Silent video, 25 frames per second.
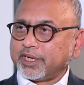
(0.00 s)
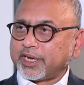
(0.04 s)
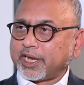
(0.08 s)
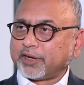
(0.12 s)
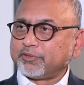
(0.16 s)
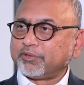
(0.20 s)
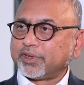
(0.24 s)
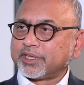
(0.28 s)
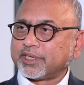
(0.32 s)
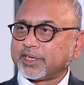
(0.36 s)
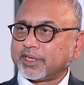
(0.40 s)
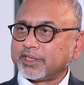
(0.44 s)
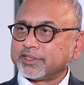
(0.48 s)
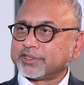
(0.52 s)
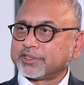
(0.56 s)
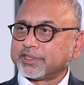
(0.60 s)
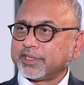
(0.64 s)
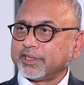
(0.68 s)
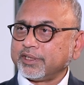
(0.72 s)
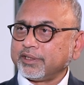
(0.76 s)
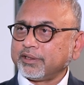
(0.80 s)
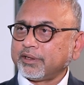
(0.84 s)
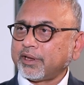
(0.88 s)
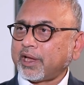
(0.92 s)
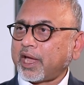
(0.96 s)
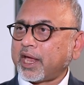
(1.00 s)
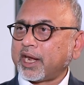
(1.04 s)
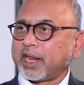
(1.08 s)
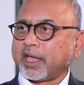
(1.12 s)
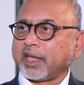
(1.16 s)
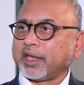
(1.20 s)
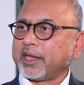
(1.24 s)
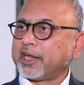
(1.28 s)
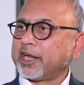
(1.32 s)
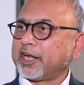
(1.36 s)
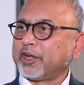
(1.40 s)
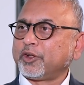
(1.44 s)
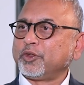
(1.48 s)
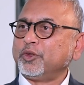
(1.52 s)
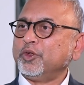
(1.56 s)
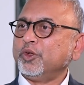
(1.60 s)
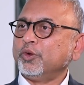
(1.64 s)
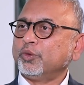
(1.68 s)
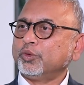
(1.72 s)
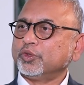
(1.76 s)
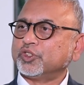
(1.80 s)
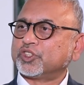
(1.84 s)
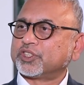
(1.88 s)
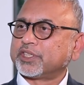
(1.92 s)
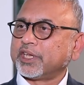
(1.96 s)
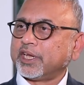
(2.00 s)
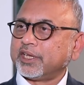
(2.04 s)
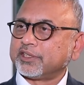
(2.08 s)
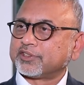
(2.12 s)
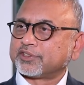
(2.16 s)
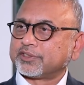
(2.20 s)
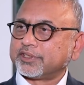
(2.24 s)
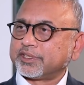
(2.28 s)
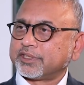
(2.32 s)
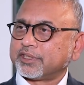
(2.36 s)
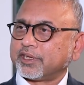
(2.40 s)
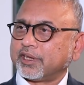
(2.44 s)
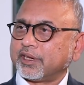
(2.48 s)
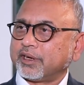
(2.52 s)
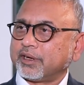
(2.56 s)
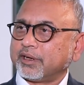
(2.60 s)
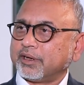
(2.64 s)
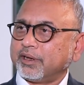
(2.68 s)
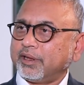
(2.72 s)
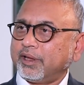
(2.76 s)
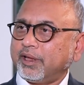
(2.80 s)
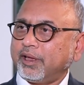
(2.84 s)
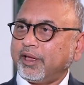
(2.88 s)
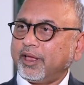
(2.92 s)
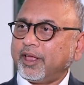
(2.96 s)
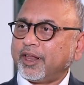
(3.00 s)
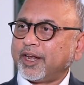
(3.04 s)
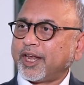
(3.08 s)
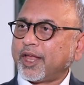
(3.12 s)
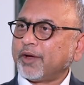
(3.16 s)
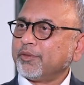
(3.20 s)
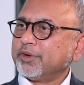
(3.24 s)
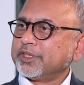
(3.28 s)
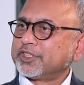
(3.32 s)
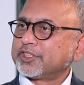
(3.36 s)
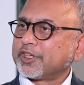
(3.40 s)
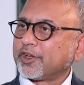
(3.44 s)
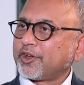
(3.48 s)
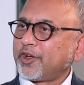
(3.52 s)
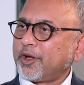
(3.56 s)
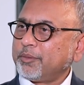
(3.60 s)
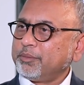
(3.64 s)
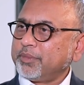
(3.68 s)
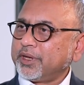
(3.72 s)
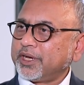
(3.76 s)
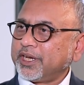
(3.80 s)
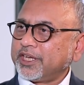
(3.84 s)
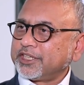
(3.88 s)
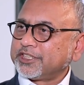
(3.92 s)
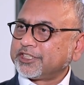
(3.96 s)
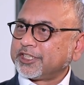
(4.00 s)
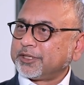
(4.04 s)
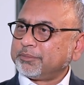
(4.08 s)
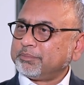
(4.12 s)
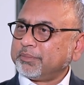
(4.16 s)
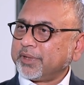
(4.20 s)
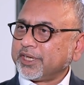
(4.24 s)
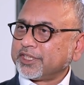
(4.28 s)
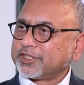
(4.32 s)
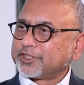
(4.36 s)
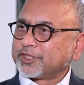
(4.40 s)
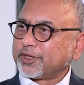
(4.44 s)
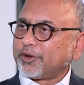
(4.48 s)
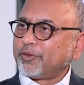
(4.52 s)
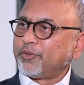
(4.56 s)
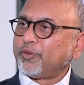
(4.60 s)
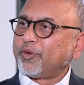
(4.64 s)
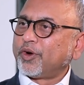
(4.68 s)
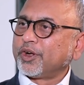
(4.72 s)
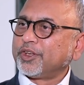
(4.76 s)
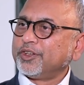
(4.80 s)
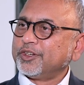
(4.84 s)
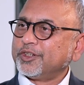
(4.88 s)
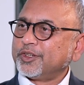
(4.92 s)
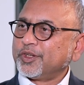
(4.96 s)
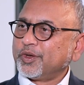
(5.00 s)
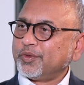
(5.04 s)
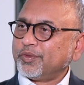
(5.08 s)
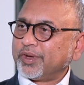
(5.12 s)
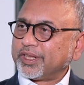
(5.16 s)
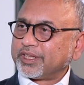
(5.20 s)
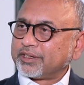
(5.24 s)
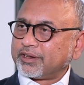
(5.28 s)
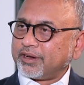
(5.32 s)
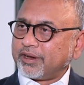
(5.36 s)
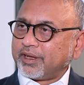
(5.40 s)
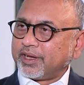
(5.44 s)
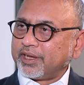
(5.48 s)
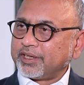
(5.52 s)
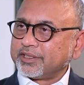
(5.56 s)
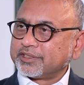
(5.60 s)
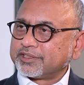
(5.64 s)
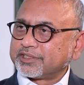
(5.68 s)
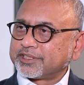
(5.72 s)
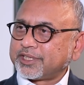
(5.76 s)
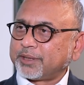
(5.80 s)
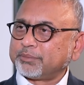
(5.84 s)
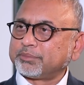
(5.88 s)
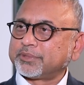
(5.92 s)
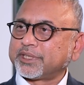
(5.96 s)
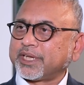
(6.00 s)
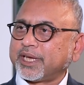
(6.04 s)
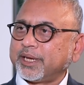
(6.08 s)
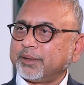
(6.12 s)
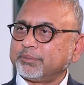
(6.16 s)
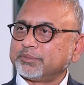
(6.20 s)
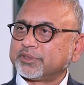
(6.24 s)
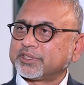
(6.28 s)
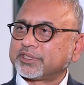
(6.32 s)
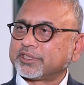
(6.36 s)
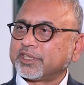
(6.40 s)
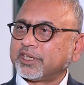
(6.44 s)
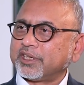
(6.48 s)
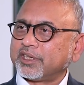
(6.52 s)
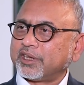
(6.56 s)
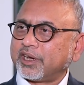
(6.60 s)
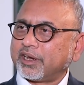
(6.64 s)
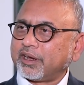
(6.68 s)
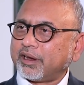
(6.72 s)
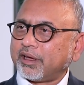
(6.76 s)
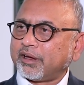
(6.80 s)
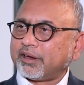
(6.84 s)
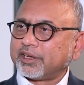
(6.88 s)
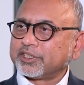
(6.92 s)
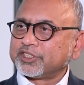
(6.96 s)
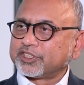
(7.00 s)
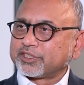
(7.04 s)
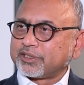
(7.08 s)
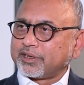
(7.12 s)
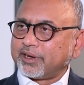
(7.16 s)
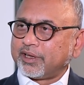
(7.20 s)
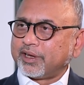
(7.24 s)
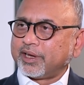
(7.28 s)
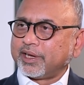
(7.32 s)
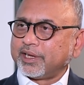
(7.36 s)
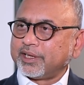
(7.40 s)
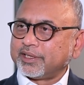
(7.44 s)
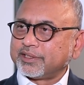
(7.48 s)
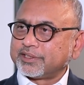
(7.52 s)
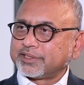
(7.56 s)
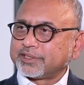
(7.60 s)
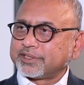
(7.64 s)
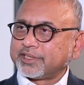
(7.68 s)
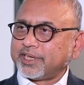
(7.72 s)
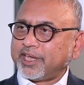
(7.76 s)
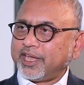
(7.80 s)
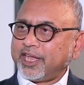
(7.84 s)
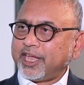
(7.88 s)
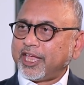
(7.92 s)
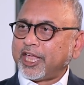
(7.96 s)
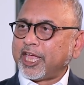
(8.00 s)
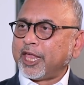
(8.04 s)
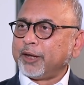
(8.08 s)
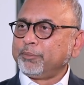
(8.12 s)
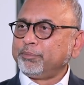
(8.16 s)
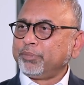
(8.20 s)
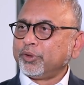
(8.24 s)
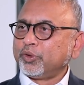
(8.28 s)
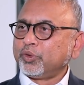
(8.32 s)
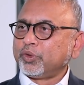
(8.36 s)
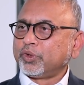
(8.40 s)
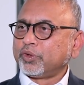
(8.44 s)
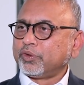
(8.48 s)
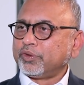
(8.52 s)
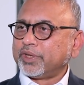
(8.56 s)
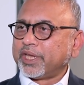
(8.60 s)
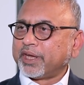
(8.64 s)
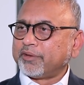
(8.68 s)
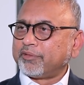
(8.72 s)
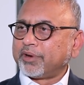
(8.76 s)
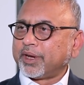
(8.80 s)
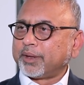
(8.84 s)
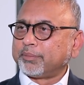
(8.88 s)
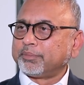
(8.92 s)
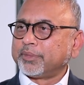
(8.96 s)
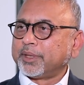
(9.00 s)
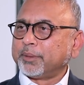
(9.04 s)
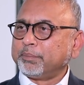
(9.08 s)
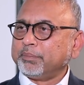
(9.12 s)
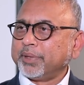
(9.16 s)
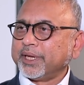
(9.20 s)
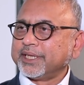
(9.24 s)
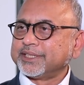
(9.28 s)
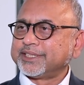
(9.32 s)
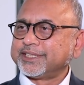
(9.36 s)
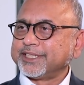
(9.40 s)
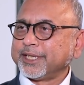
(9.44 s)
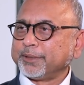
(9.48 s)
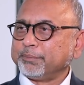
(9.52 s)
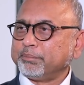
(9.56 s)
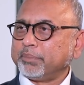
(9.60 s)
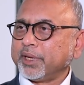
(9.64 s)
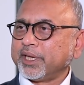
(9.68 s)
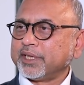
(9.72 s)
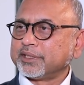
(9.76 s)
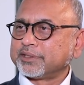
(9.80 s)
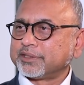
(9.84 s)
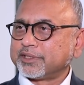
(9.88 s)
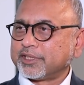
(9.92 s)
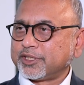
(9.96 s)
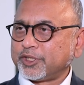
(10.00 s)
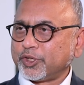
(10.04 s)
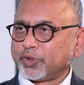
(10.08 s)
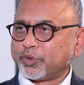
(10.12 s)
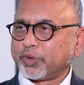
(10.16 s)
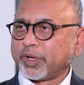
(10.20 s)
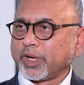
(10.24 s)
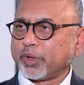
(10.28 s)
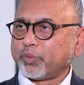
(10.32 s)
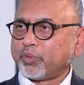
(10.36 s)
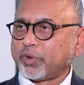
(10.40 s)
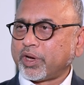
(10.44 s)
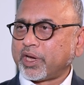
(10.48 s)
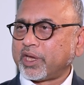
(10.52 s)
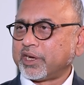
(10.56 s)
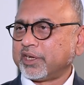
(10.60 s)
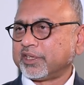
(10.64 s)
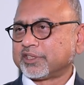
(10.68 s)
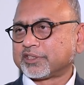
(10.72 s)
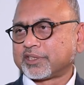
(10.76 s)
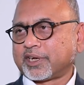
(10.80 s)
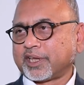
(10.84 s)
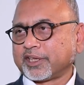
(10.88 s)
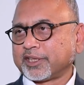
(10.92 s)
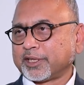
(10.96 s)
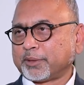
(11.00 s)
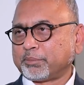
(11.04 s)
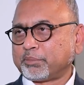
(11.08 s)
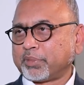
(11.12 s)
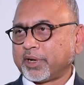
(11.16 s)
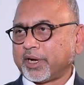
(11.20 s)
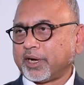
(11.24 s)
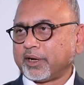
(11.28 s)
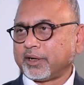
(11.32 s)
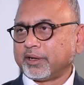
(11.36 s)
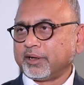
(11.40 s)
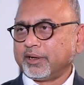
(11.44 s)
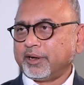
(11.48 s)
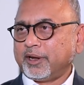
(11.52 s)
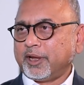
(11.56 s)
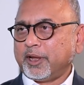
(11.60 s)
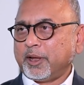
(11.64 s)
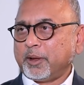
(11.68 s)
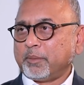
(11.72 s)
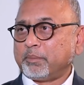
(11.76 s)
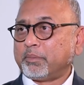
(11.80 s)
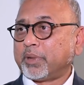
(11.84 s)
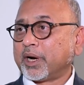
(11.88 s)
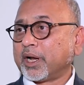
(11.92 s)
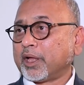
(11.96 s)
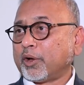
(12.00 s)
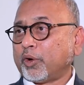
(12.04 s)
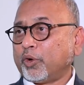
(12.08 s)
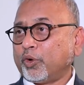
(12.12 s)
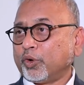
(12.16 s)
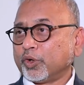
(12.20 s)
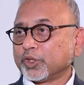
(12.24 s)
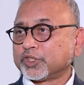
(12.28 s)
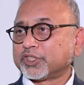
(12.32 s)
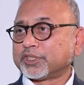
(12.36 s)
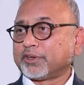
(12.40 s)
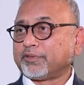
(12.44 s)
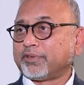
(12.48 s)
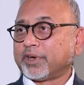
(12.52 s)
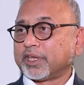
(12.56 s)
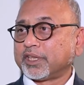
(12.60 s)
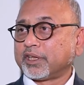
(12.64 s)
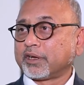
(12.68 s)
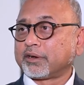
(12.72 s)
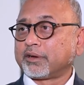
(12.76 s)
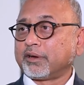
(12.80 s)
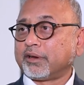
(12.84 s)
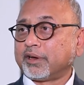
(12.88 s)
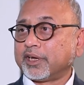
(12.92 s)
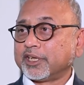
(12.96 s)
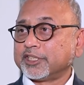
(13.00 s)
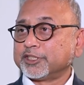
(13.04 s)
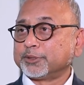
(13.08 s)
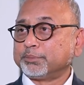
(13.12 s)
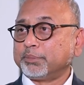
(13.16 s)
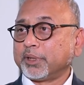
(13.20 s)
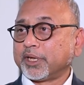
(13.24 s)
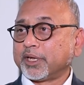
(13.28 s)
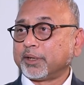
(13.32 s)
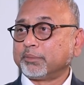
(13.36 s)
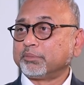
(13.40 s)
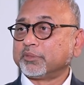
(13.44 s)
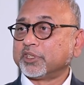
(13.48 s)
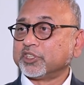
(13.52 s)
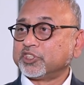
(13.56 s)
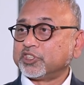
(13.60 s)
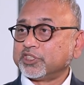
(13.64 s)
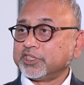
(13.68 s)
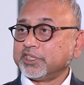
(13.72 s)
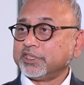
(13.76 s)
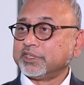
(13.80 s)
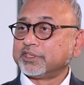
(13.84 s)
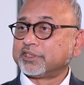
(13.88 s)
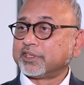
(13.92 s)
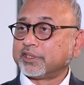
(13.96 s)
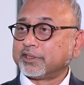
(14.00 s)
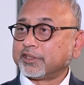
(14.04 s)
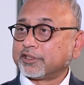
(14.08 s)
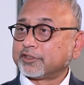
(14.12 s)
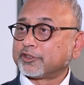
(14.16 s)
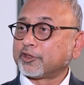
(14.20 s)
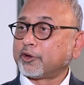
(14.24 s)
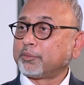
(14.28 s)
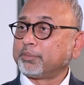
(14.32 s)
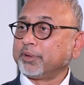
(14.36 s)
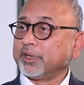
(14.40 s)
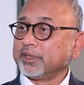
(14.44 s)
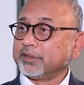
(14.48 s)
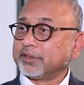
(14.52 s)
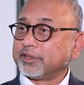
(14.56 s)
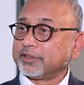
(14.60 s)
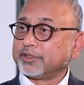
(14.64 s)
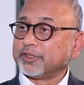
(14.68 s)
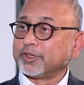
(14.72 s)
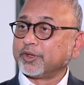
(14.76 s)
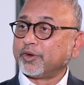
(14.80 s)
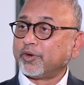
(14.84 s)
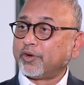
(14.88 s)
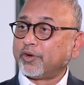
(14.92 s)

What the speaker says: in advertising and I get huge sales return. Mm-hmm. Now it's a combination mix of what you do with clients. Sometimes large clients help you to develop the basic base that you require. It's like the bread. But a host of other clients become the cheese and the topping that you